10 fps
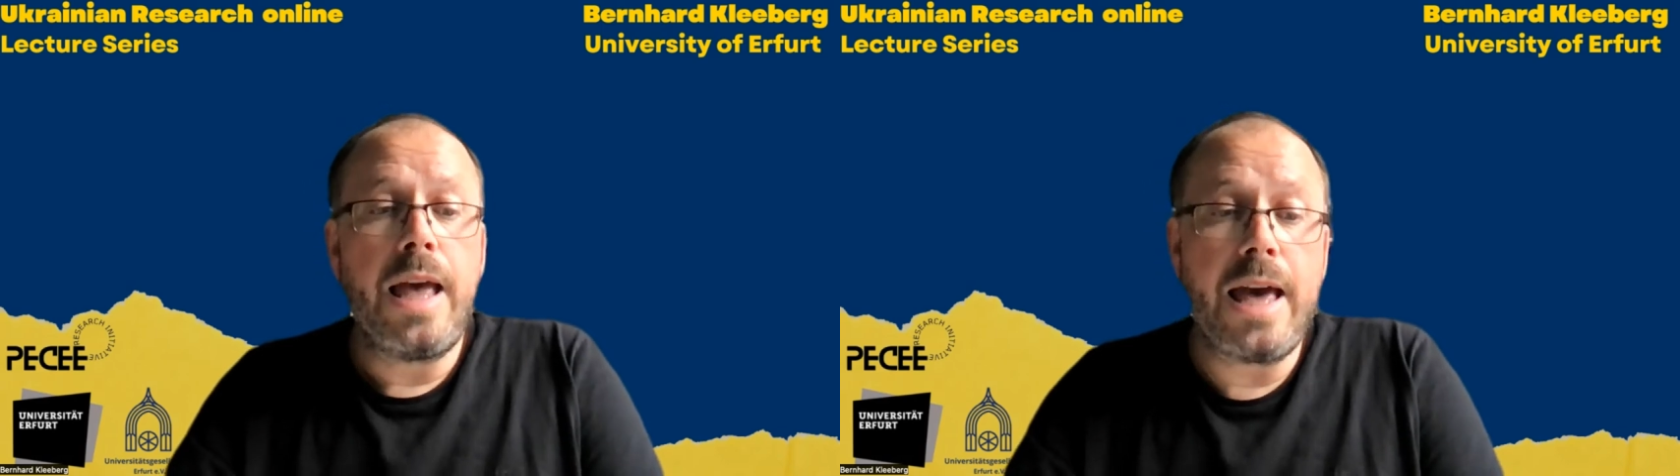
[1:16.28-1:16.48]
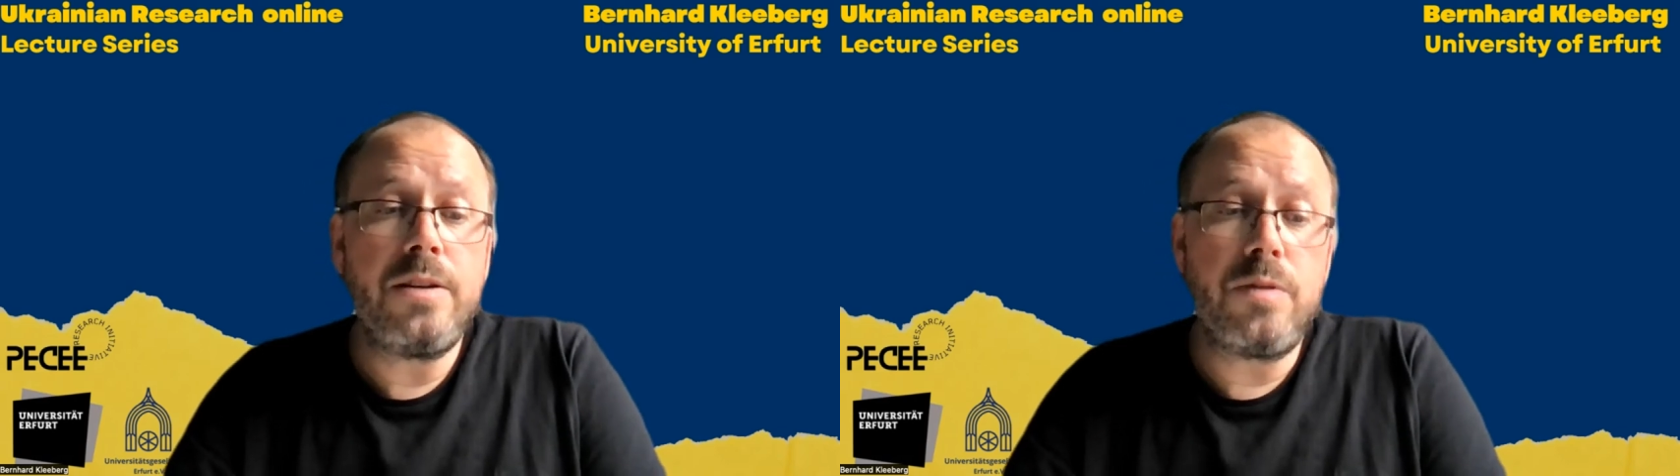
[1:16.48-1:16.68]

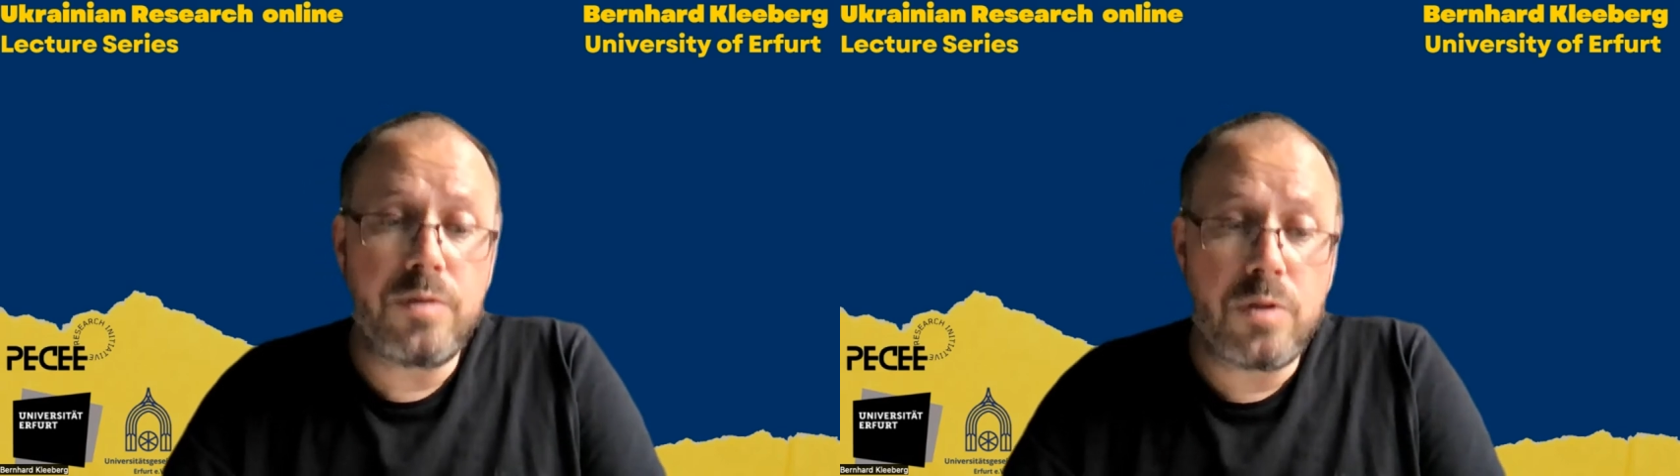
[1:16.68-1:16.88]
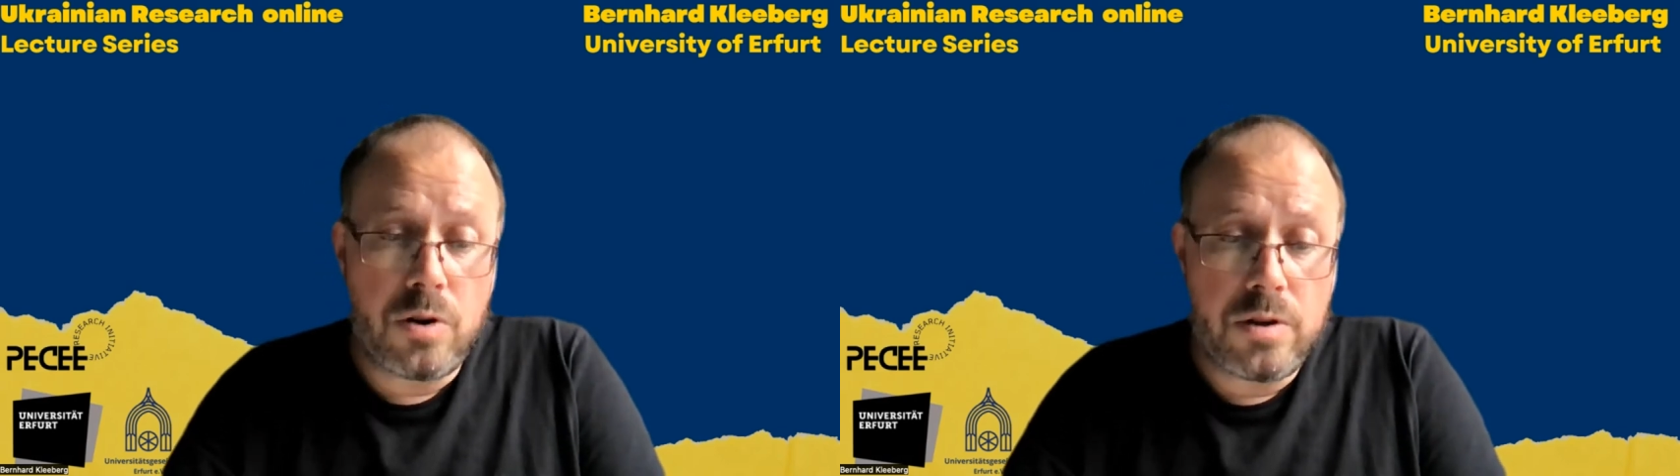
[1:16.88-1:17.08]
And
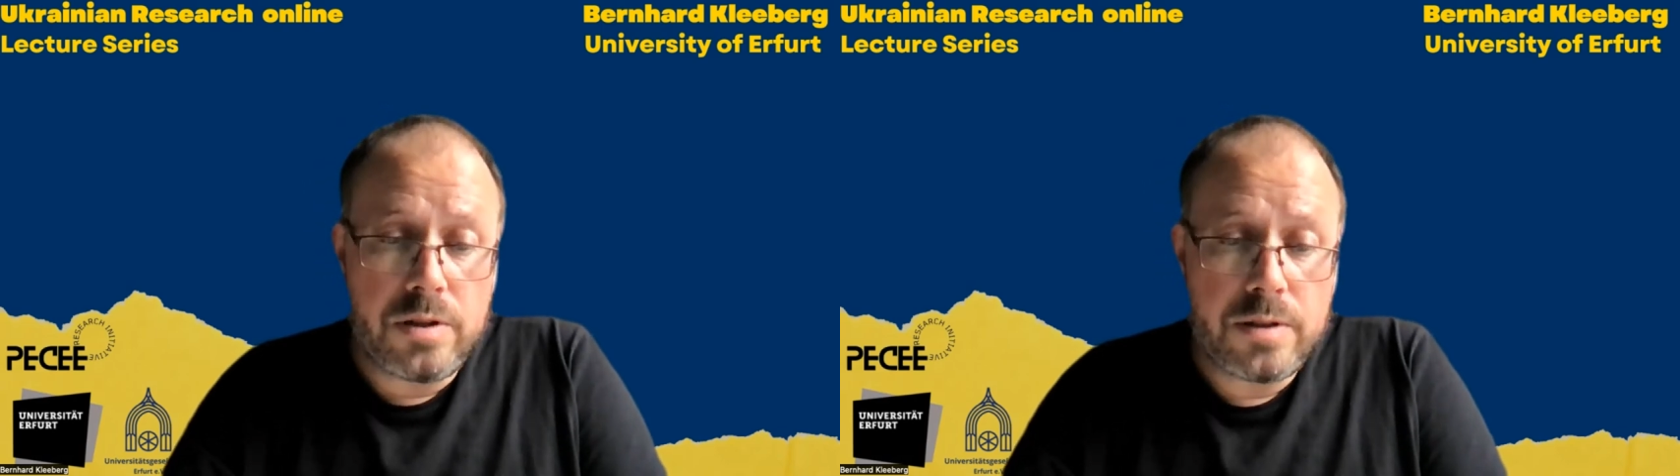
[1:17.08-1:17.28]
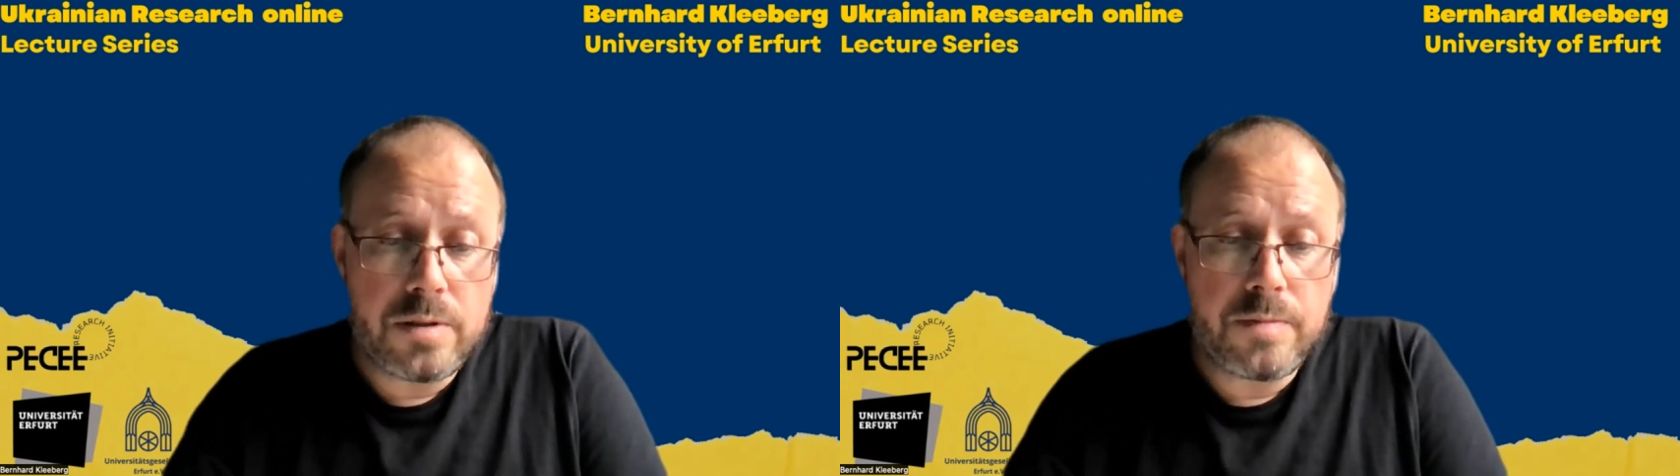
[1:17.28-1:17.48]
of
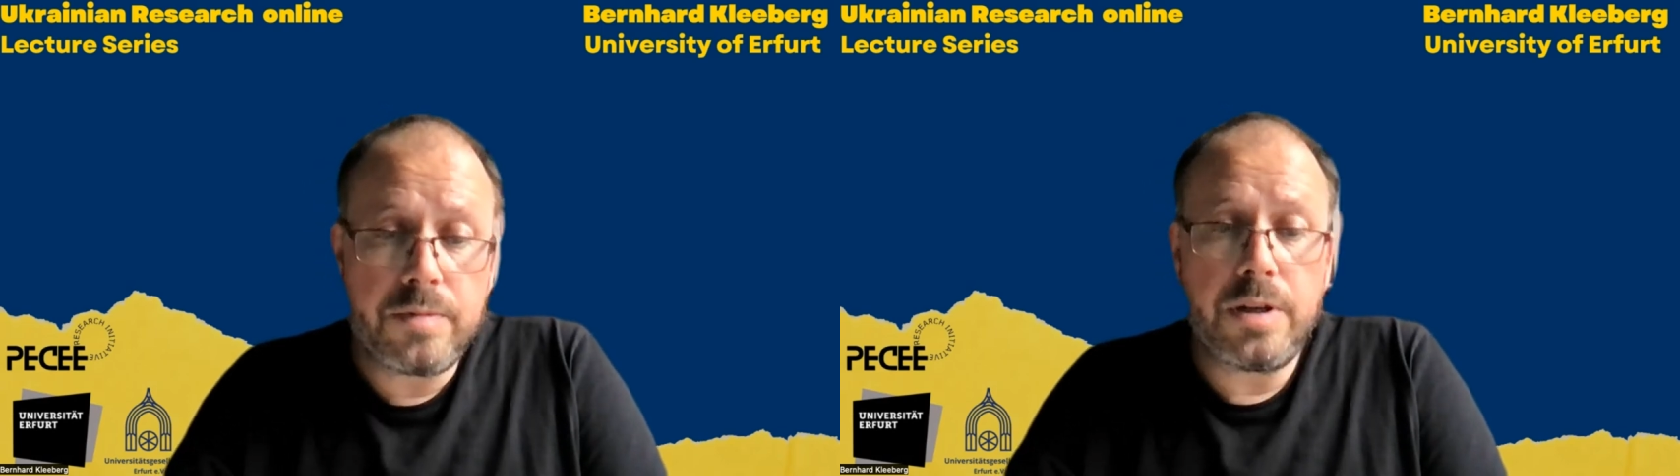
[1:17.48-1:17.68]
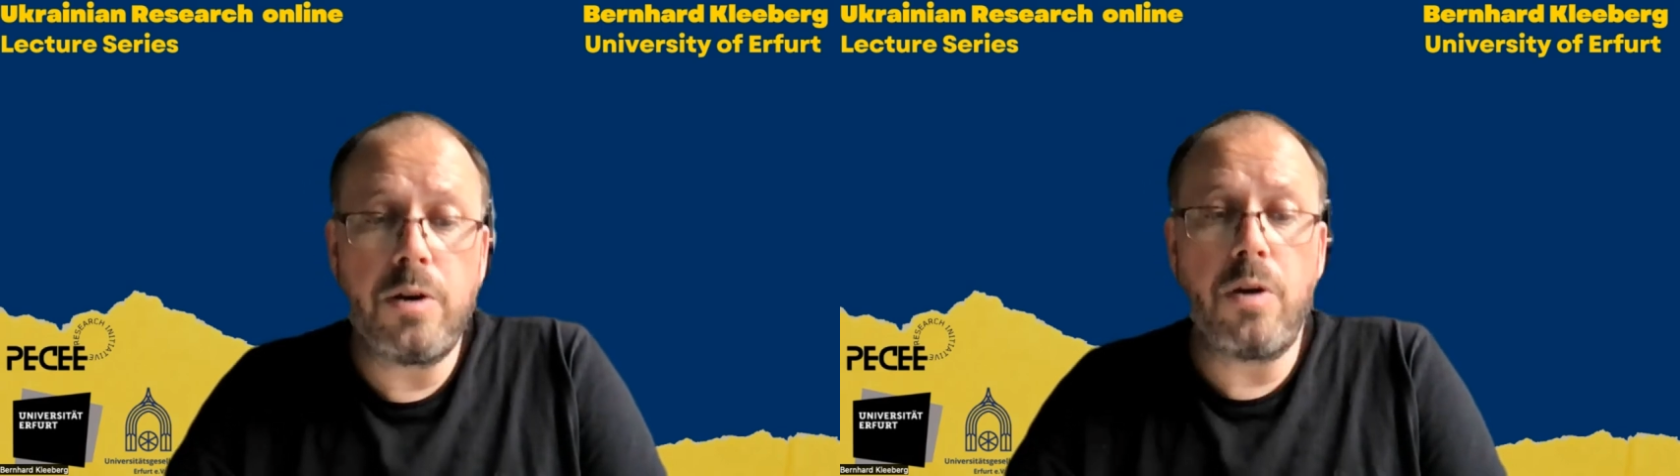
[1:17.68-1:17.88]
course,
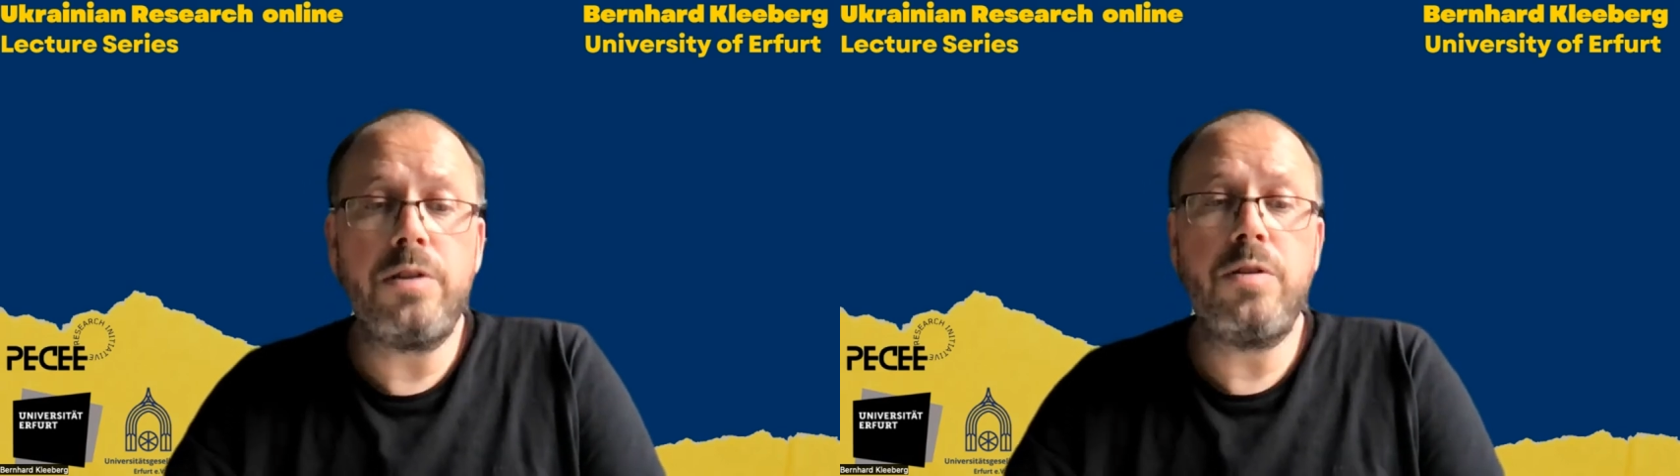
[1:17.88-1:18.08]
in order